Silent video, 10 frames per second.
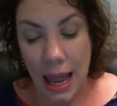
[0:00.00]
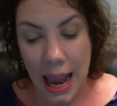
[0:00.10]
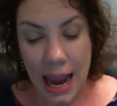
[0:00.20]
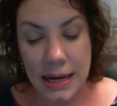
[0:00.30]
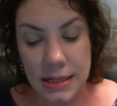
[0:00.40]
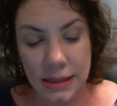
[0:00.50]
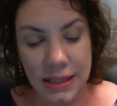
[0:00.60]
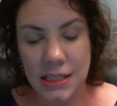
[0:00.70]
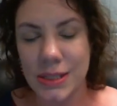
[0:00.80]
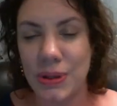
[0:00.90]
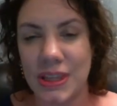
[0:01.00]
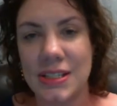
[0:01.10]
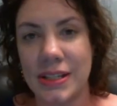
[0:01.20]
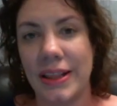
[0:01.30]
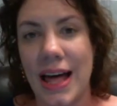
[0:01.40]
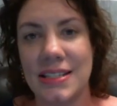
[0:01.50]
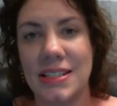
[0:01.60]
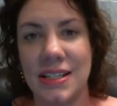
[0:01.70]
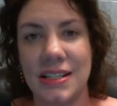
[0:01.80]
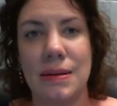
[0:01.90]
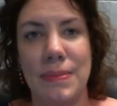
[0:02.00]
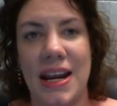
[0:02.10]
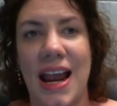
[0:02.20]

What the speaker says: And that's what this class did to me.